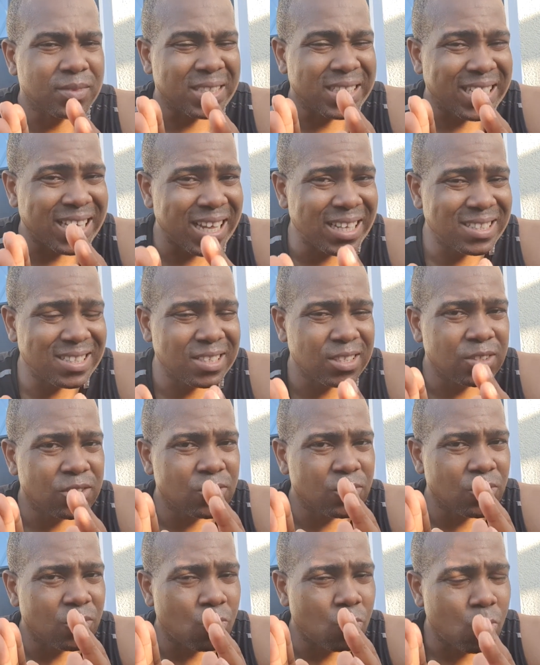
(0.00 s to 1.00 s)
get it
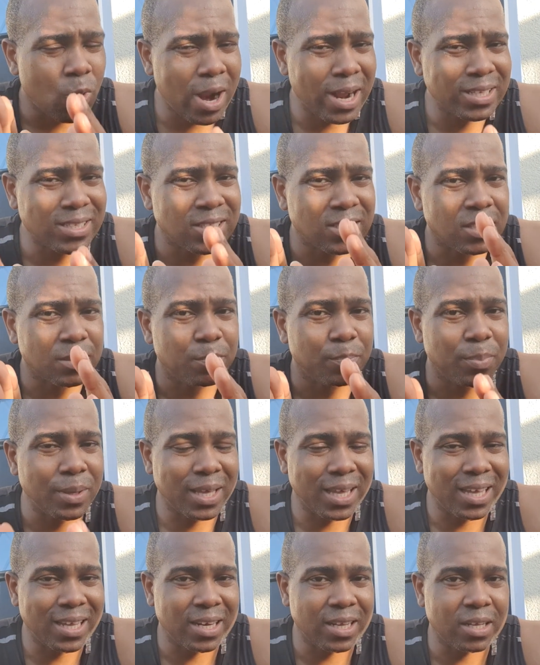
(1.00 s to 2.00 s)
right in the
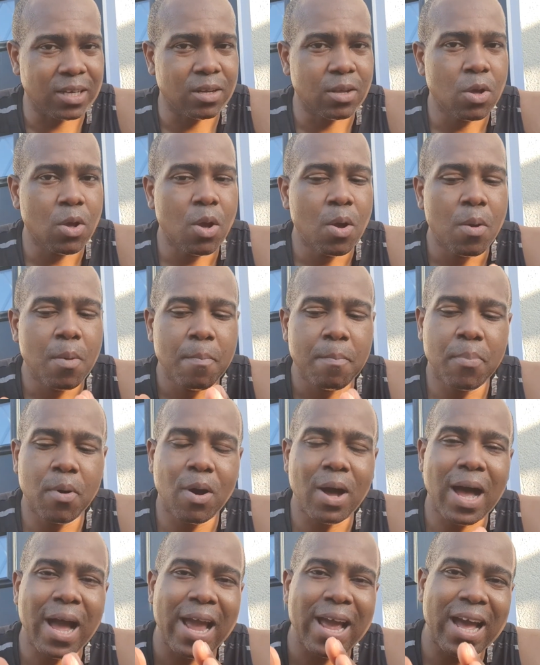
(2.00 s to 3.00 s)
beginning, but
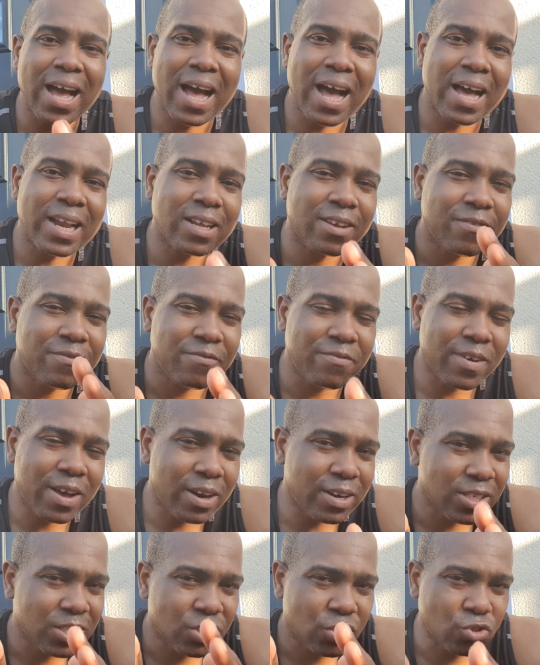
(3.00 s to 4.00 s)
I had a
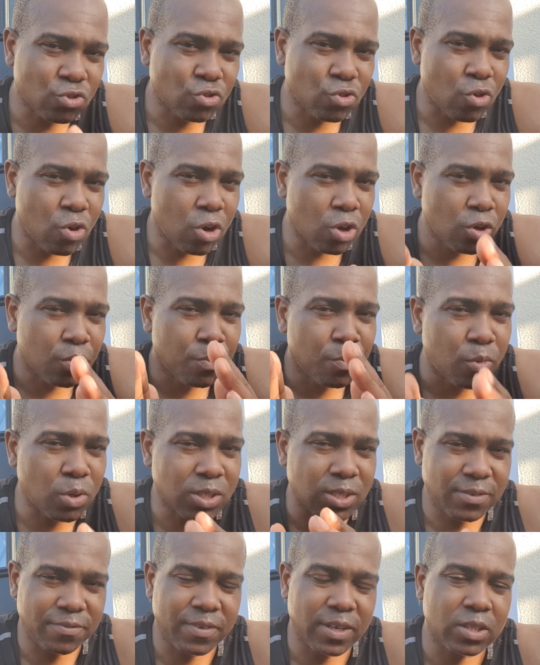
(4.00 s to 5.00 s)
very strong
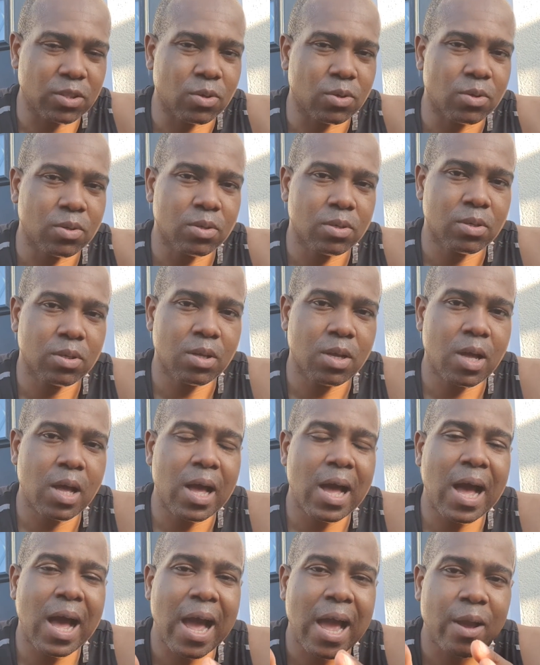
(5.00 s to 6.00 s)
motivator.
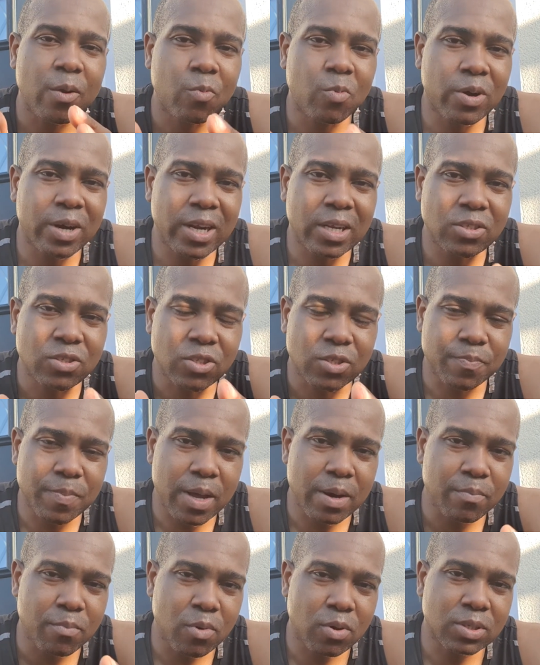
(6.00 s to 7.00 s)
I wanted to
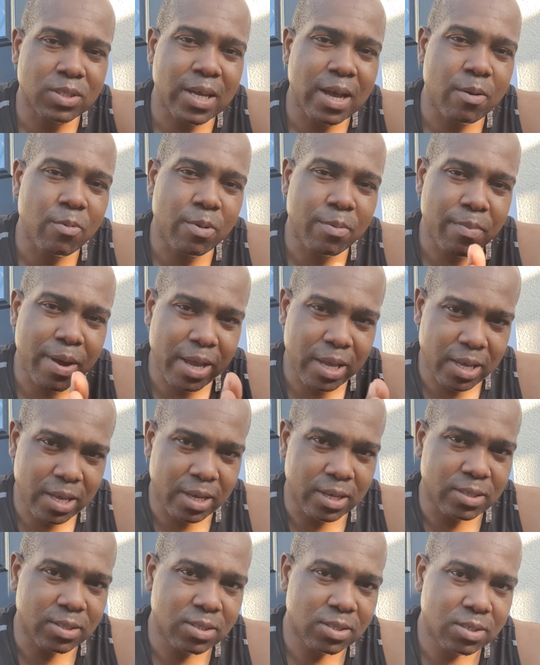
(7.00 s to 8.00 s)
spend more time with my
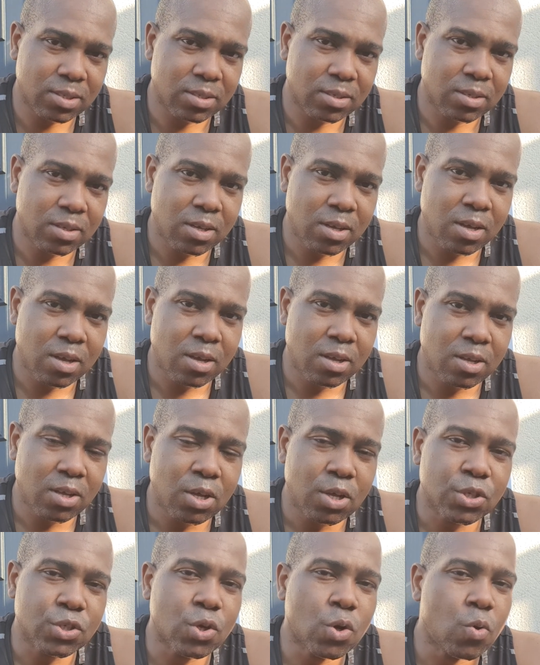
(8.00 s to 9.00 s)
kids.
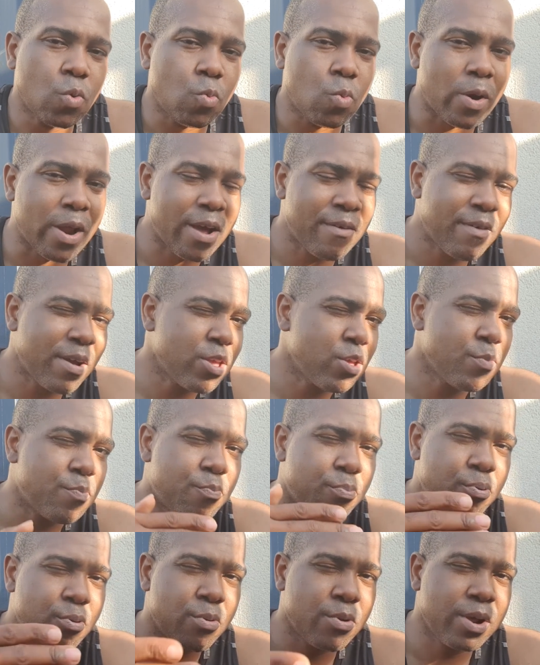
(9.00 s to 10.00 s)
So whatever you
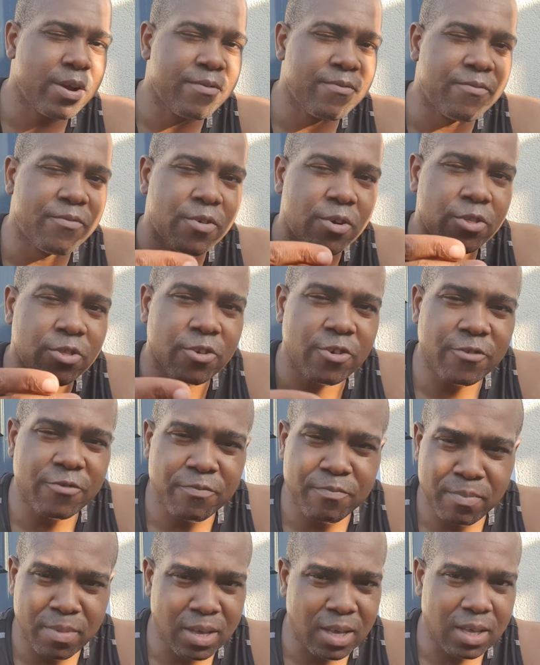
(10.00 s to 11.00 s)
put in front of
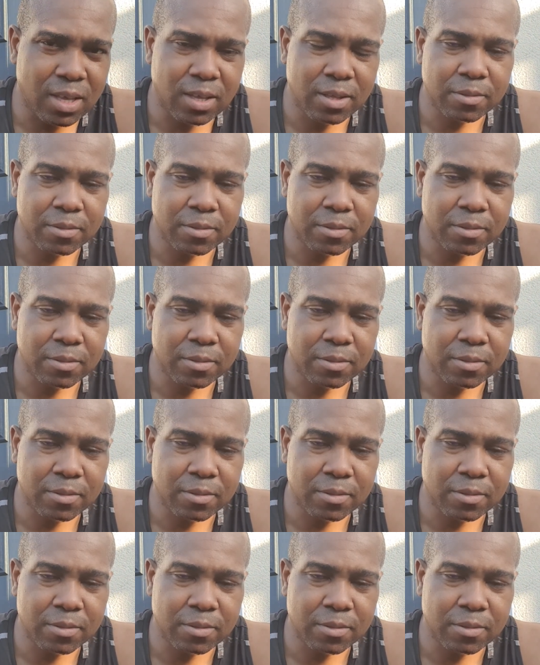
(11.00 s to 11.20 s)
me,